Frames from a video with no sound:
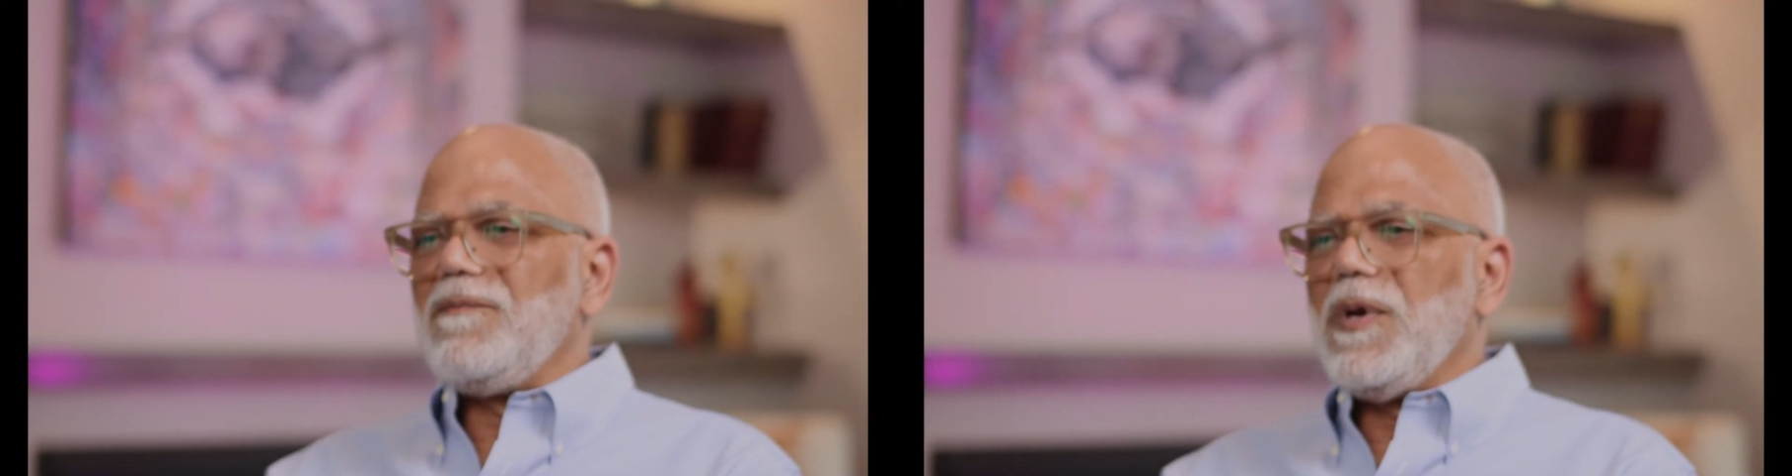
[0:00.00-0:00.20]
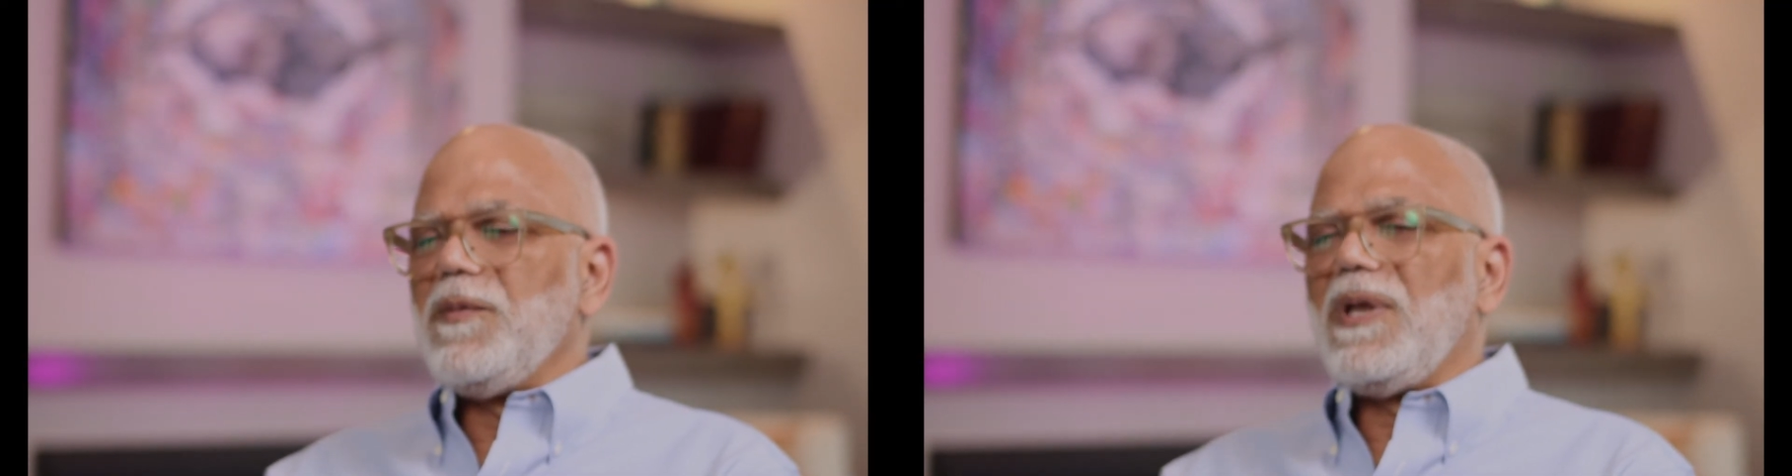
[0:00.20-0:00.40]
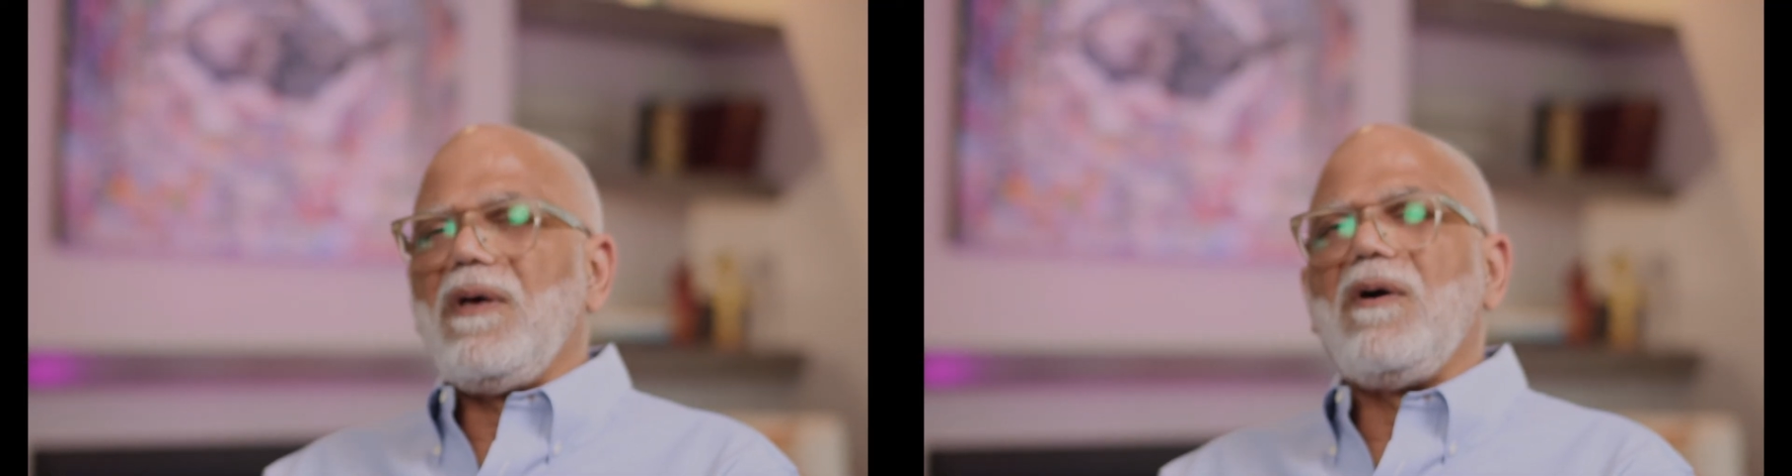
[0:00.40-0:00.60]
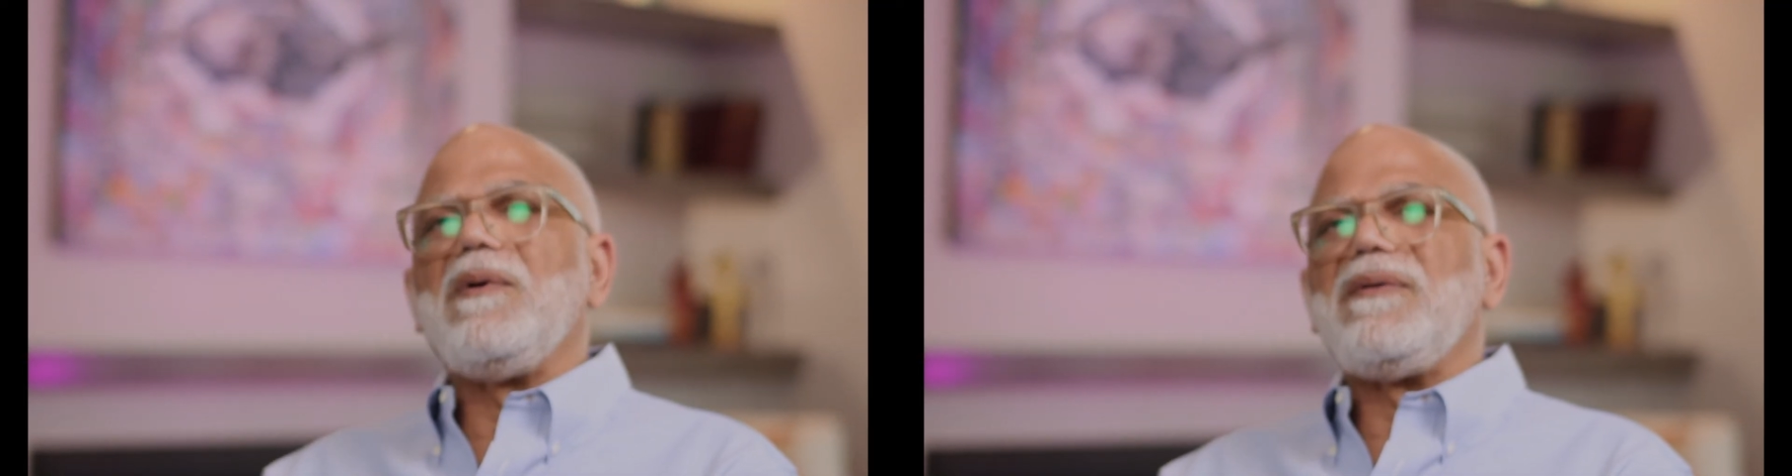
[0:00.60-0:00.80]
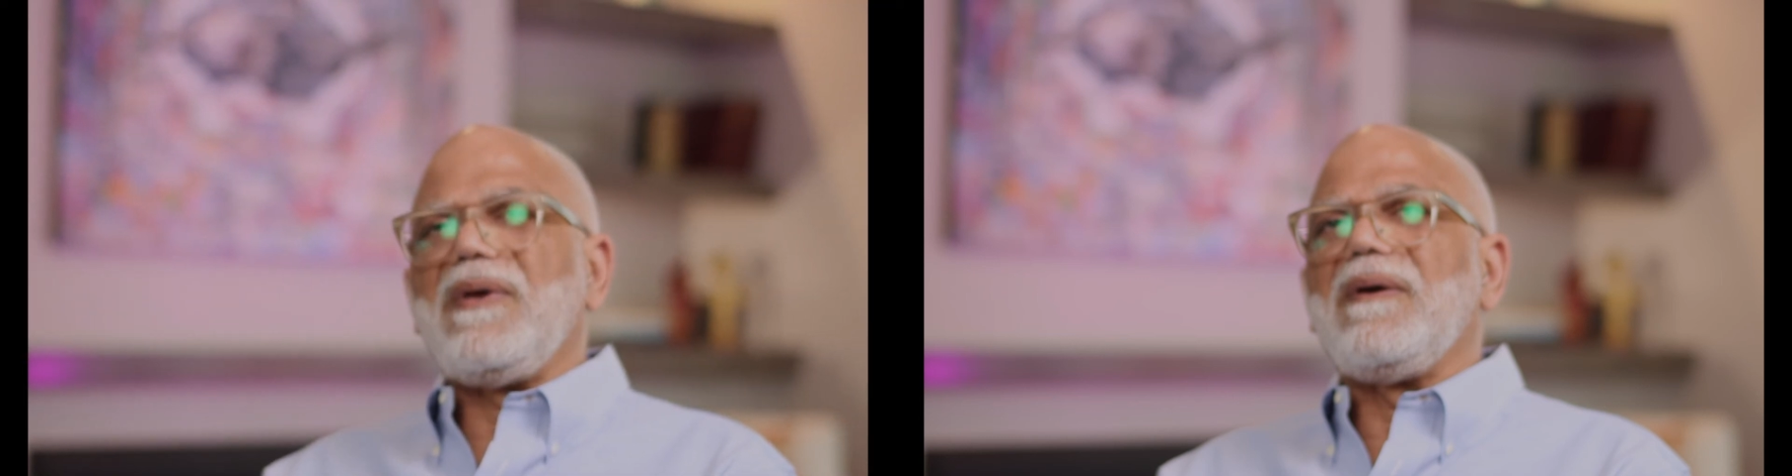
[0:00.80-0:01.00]
memory I'll
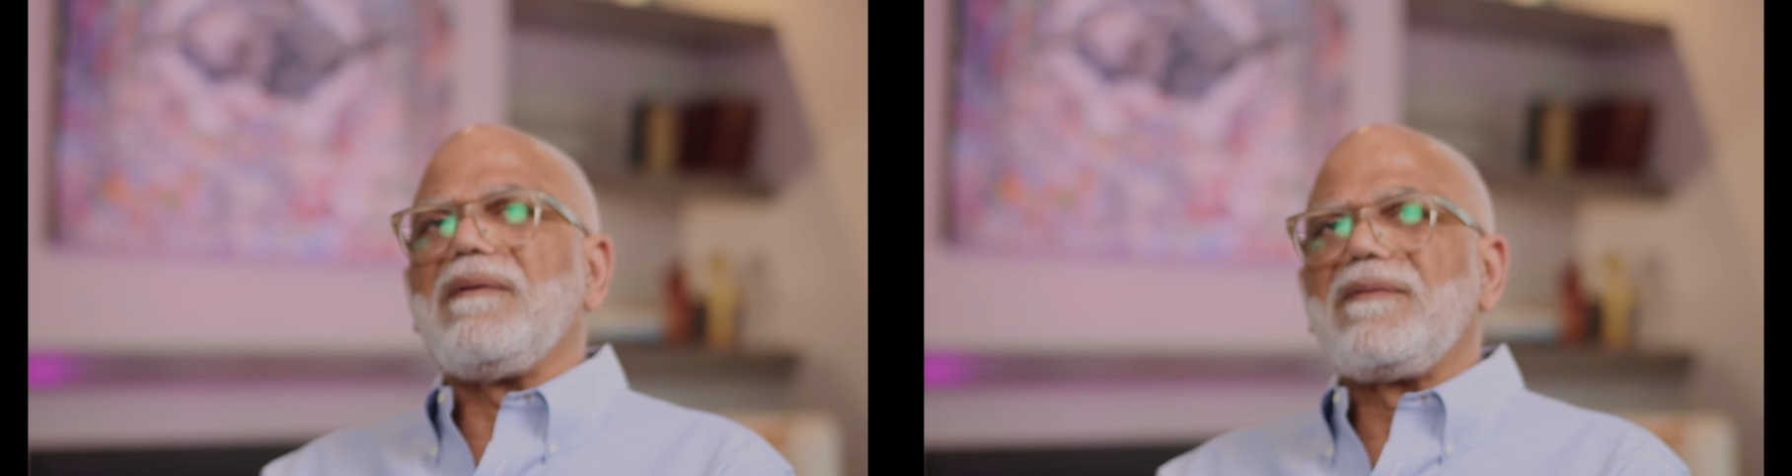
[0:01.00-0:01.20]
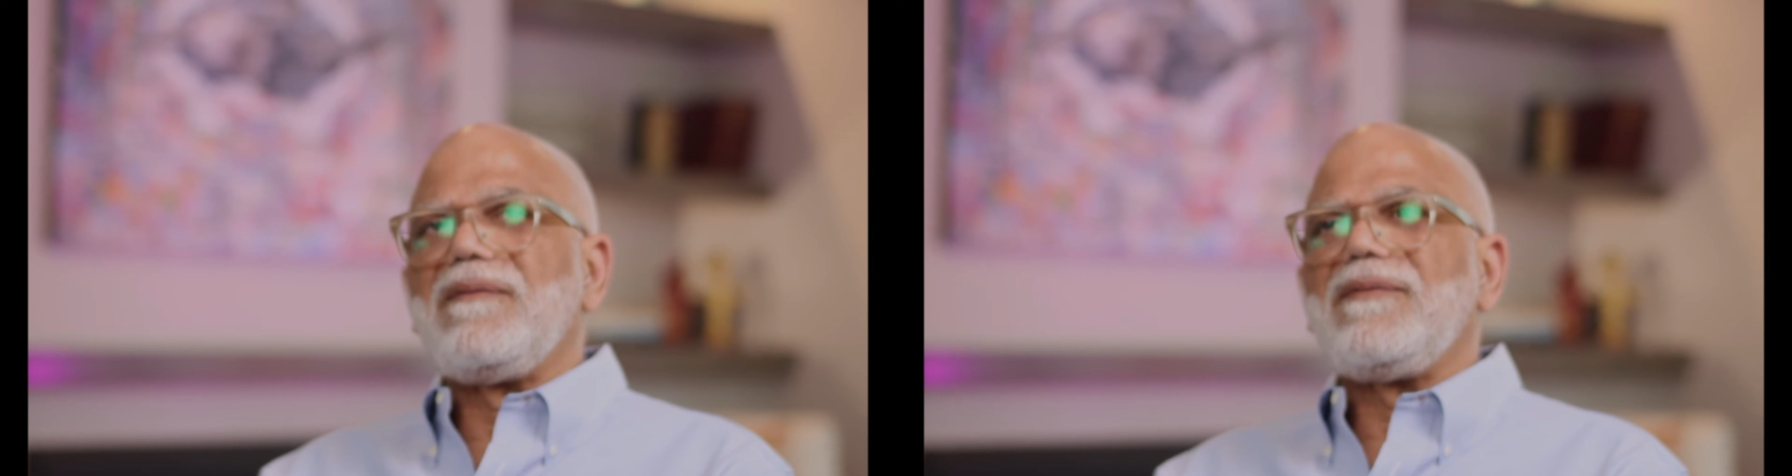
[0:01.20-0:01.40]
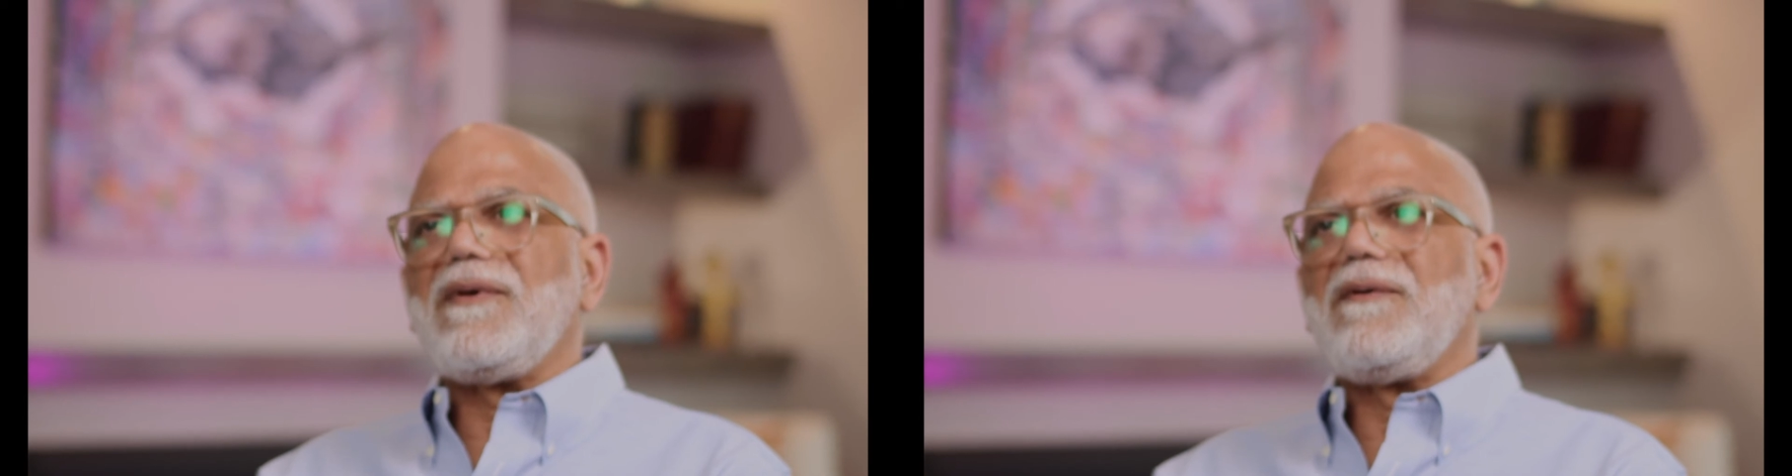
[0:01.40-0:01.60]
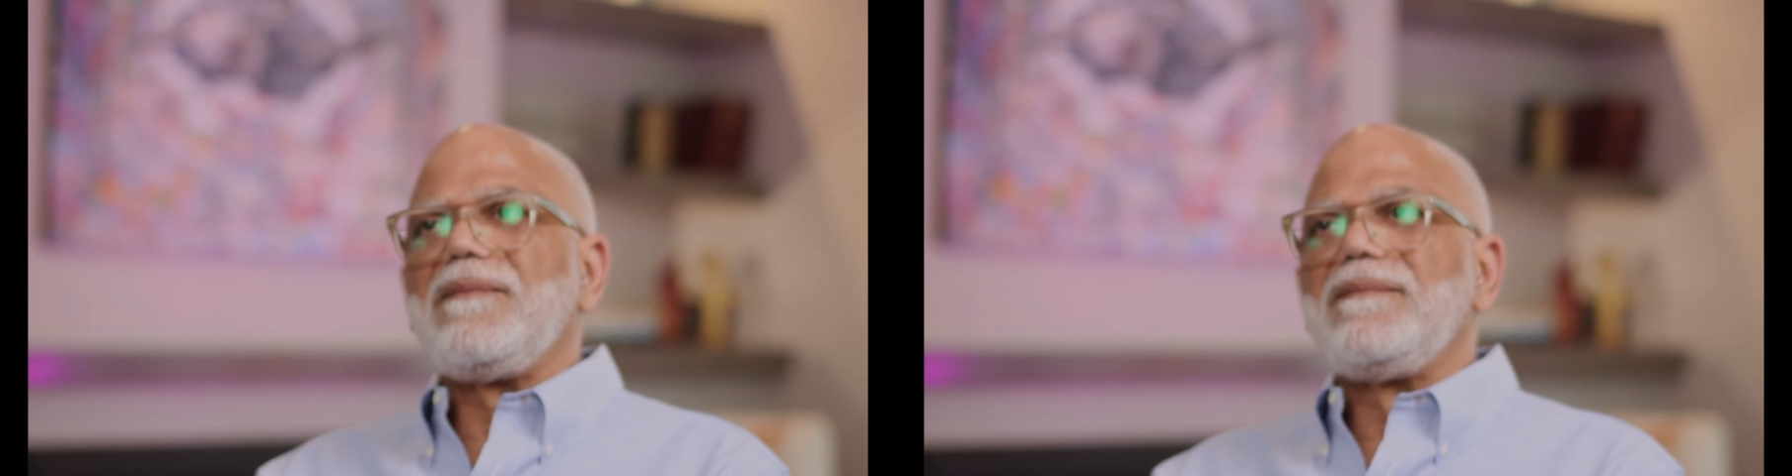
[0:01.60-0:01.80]
always have. So